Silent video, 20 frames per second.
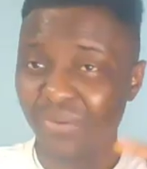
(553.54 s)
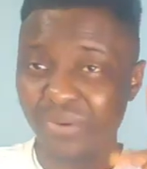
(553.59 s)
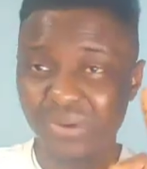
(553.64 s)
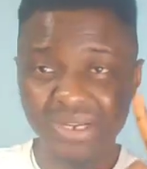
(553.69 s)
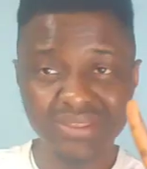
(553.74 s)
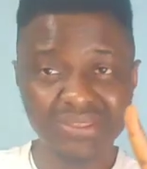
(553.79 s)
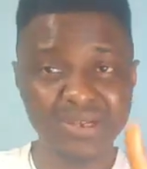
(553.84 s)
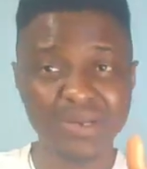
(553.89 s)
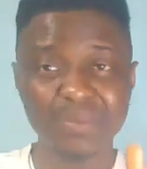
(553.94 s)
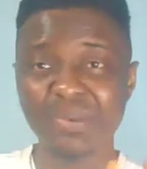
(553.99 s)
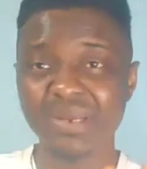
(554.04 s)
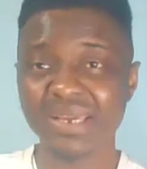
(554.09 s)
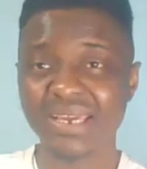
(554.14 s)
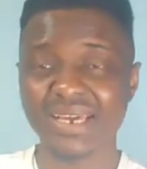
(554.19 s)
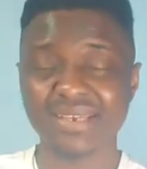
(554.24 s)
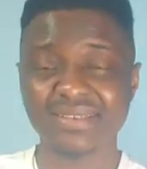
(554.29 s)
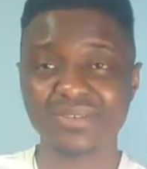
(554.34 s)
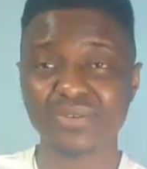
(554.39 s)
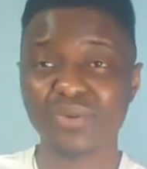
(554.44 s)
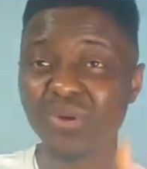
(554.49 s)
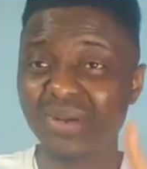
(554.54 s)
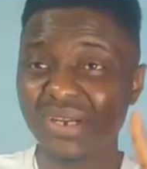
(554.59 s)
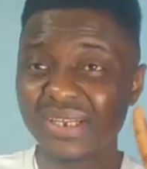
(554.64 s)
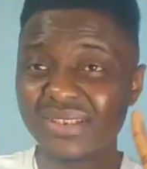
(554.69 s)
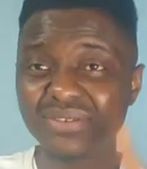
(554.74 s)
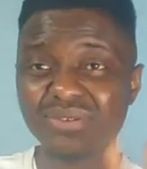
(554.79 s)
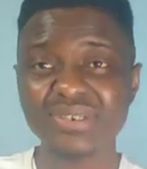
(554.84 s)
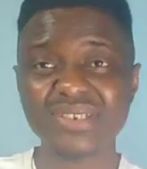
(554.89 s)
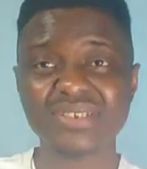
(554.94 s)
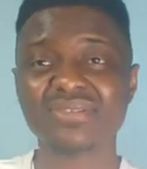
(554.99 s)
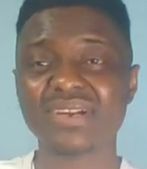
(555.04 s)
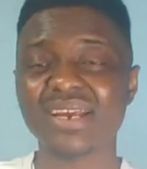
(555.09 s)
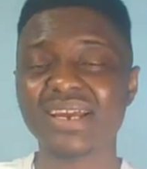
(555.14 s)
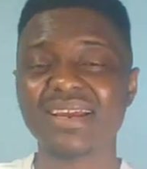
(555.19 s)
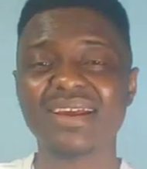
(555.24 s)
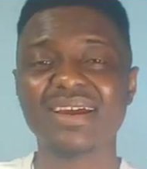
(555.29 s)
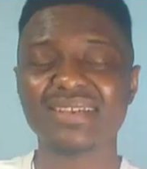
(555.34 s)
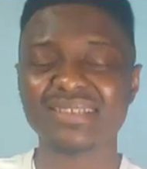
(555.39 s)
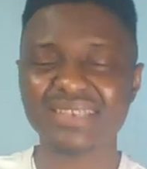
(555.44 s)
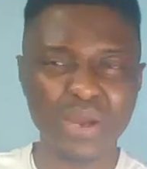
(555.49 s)
only 3 players, only 3
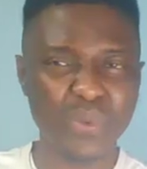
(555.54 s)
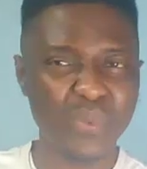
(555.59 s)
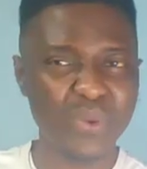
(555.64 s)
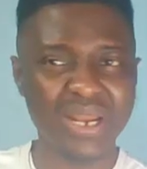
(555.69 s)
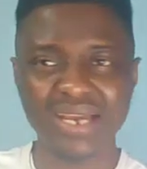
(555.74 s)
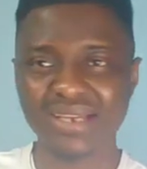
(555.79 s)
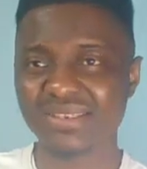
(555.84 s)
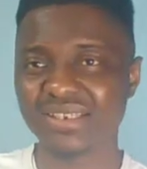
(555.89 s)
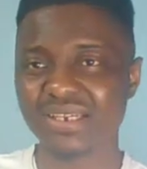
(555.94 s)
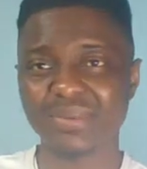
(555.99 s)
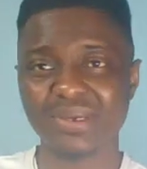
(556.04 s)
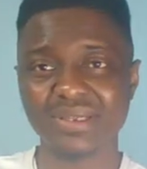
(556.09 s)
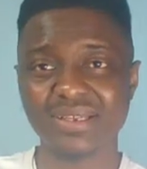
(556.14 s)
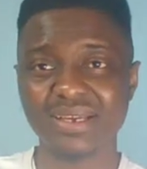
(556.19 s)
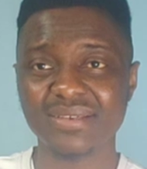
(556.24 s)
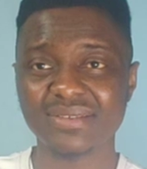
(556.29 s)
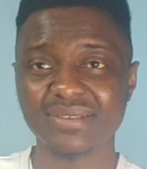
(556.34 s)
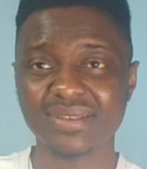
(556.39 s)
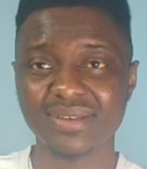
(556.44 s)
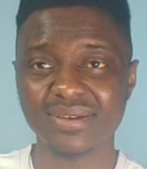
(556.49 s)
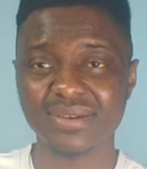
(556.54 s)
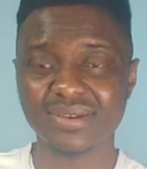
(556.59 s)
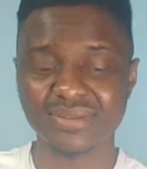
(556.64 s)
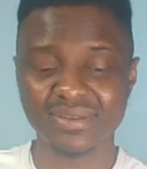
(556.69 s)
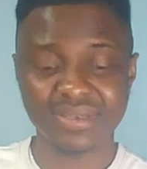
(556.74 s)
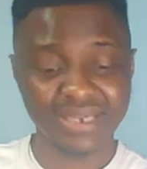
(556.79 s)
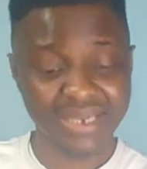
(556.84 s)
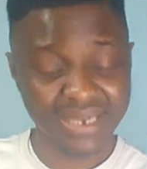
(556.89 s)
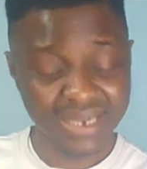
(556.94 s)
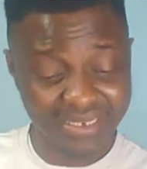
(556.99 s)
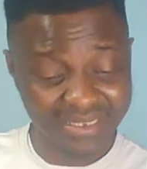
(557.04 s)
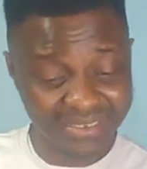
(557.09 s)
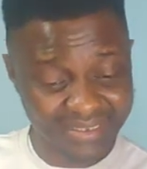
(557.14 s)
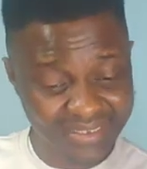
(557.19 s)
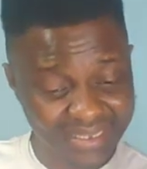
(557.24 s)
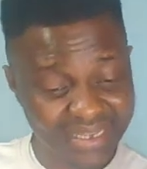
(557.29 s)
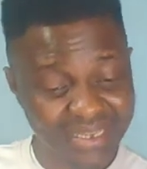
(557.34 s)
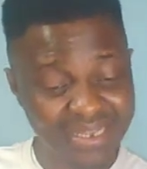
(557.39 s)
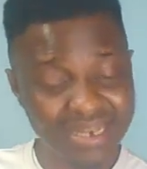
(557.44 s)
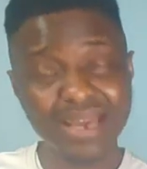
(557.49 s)
strikers I will accept at Arsenal. And
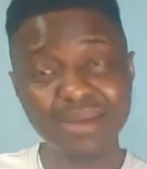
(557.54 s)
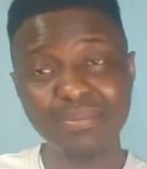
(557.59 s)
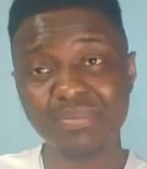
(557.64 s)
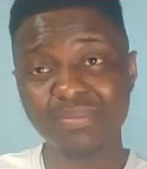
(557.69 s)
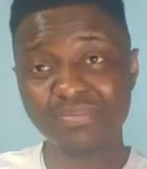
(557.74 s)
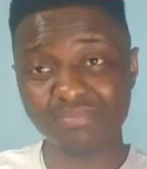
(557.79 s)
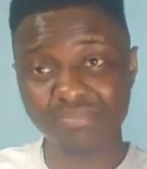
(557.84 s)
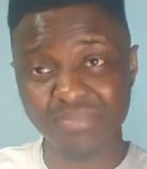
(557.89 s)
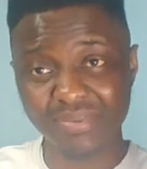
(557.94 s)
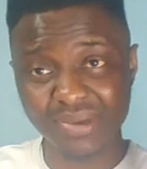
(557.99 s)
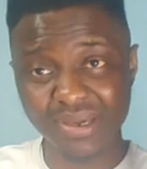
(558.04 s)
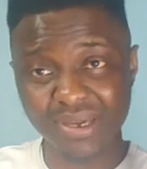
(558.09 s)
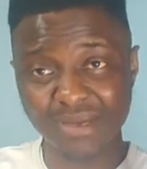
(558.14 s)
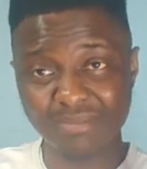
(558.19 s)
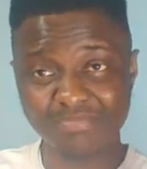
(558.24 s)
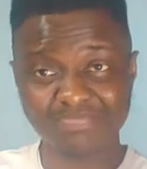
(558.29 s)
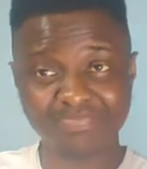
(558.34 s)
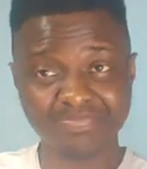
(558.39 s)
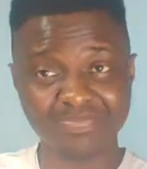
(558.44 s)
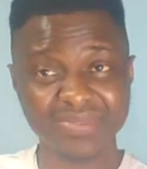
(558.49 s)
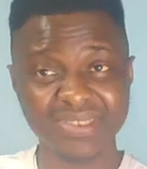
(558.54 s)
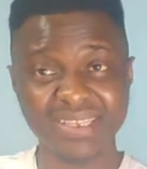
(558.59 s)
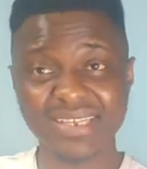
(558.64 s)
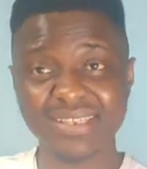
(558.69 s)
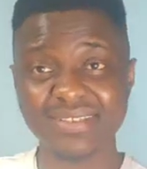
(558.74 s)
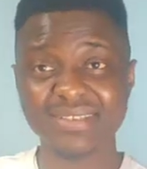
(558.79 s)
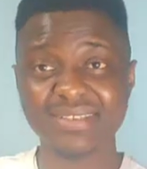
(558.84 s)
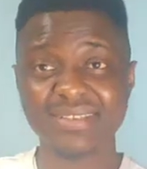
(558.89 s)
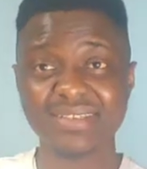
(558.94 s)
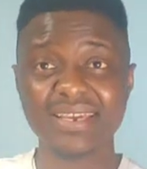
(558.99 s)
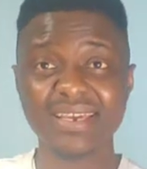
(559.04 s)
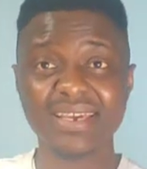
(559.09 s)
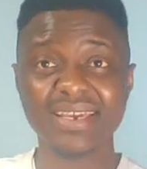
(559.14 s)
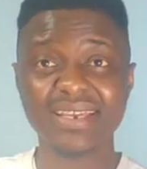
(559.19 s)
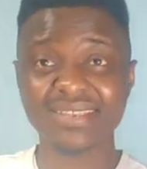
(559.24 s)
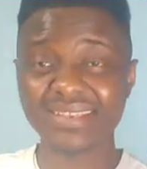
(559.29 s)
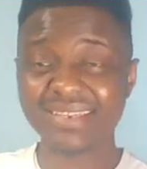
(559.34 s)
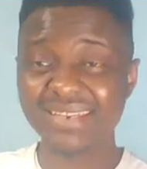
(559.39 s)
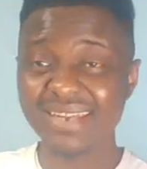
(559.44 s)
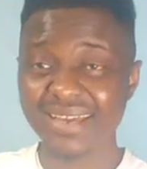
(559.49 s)
it's either
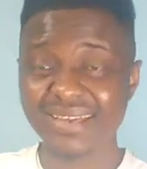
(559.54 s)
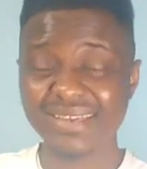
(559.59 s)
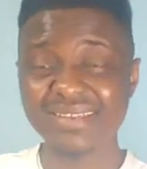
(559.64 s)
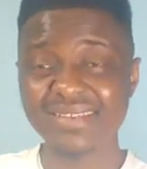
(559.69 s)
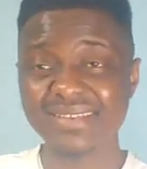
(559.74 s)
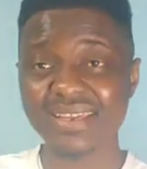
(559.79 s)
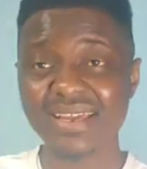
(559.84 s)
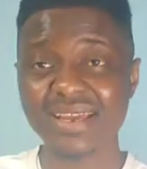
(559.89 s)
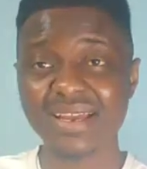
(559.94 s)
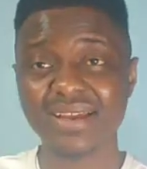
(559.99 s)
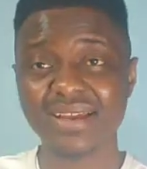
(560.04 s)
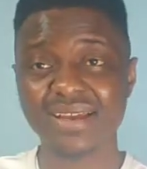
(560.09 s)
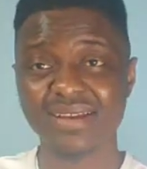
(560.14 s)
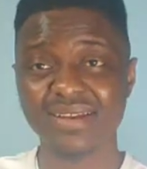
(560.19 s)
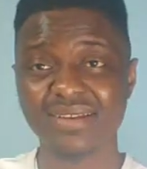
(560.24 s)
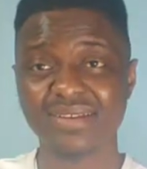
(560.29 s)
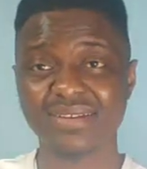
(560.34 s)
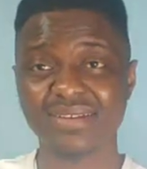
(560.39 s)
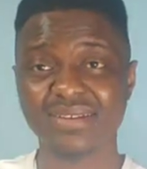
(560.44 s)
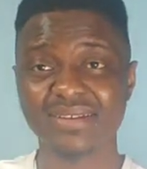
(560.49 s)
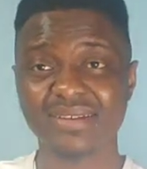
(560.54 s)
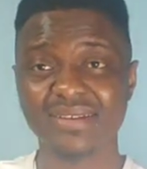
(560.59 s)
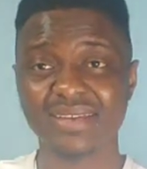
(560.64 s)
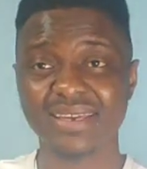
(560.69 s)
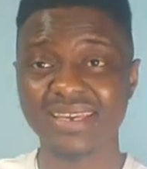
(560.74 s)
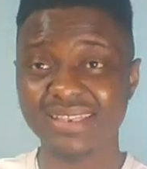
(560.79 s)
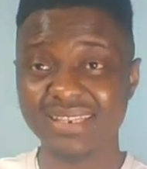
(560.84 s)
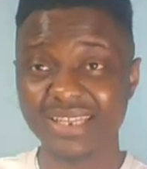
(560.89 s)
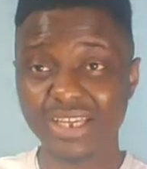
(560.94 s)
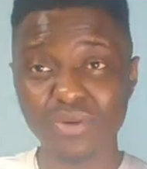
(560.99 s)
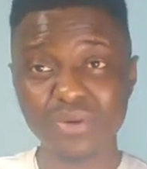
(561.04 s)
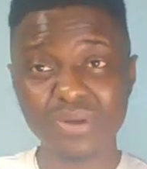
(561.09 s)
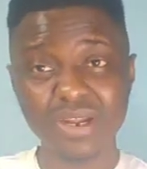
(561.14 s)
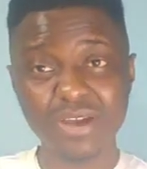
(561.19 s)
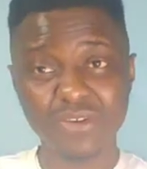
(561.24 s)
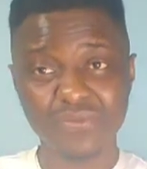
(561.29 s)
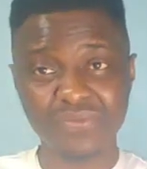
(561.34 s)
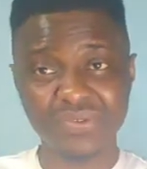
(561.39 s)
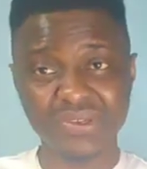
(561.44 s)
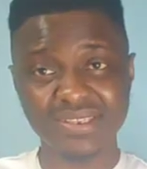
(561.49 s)
Isak, in the
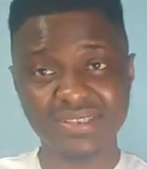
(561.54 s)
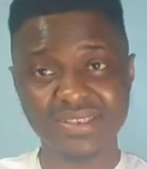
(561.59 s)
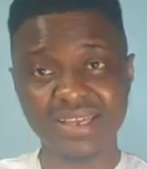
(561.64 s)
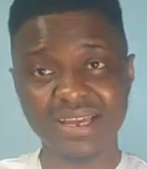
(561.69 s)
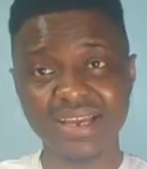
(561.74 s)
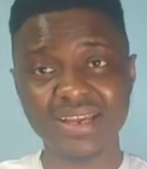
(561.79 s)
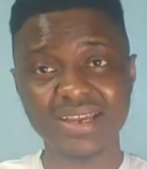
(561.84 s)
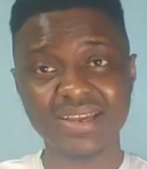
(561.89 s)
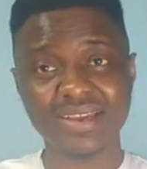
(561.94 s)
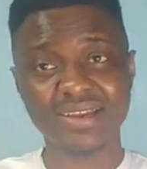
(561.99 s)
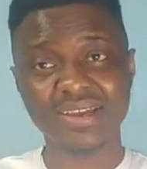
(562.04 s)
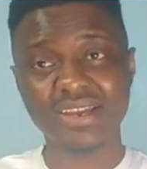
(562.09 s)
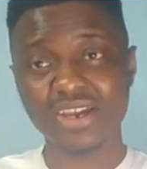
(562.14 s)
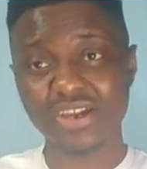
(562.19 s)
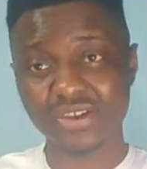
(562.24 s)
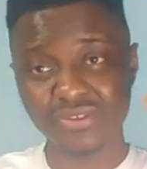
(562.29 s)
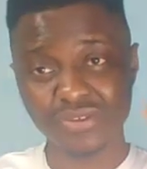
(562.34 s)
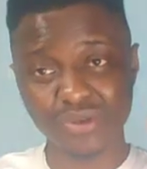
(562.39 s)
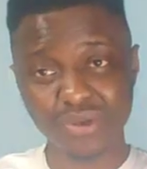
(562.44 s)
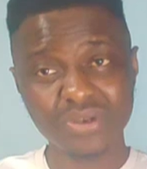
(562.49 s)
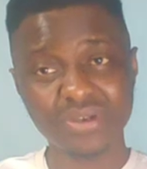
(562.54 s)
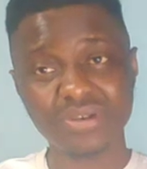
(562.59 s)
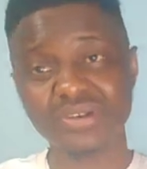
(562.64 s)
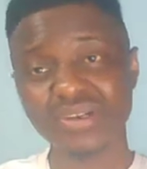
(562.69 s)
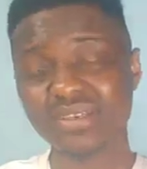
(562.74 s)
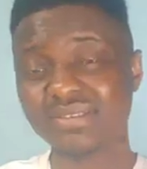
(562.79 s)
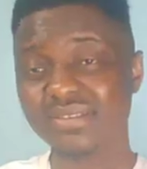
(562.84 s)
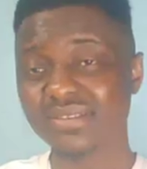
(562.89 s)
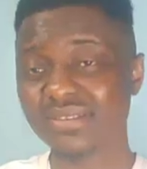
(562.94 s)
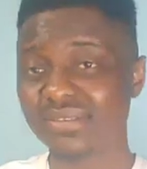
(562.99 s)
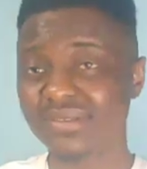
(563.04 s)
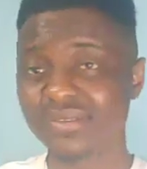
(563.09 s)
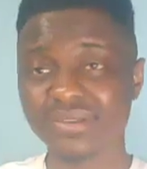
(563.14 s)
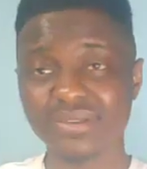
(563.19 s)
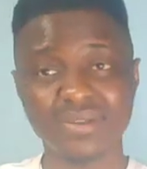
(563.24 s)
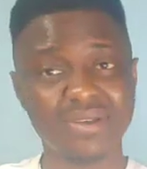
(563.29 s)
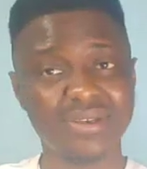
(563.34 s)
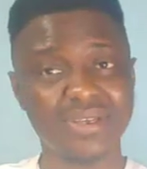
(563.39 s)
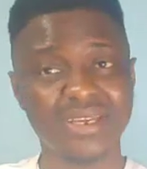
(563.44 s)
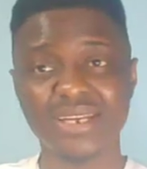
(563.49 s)
order of Isak, Gyökeres,
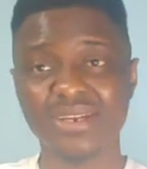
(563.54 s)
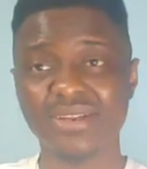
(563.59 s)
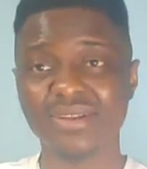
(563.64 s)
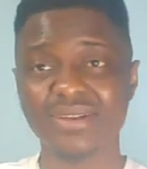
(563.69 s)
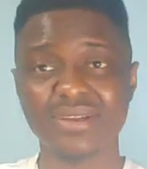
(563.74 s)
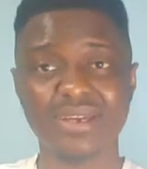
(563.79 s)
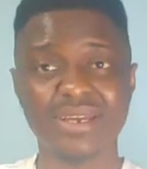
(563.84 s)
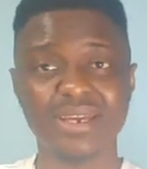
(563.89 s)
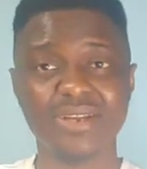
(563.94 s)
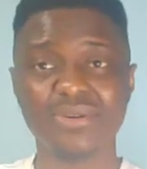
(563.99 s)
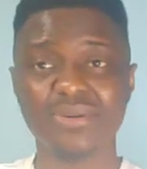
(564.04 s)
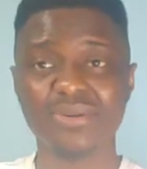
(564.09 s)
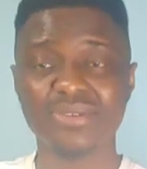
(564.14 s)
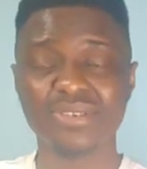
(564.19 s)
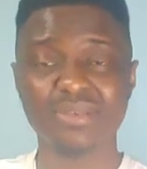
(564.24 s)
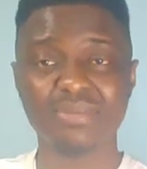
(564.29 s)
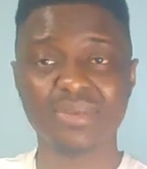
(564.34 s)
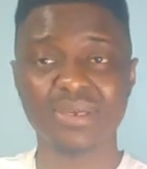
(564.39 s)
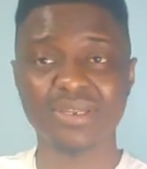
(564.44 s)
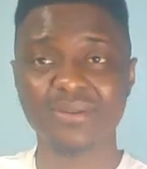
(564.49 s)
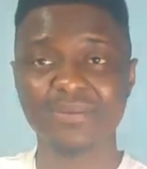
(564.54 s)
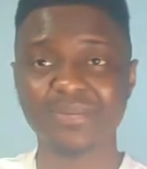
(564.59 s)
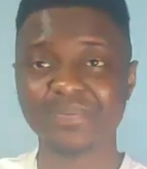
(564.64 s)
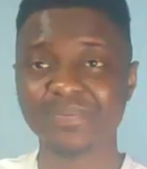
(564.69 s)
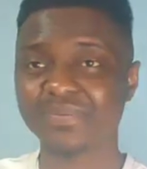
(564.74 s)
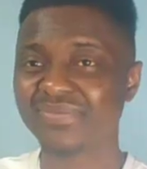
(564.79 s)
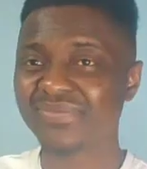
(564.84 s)
and Osimhen.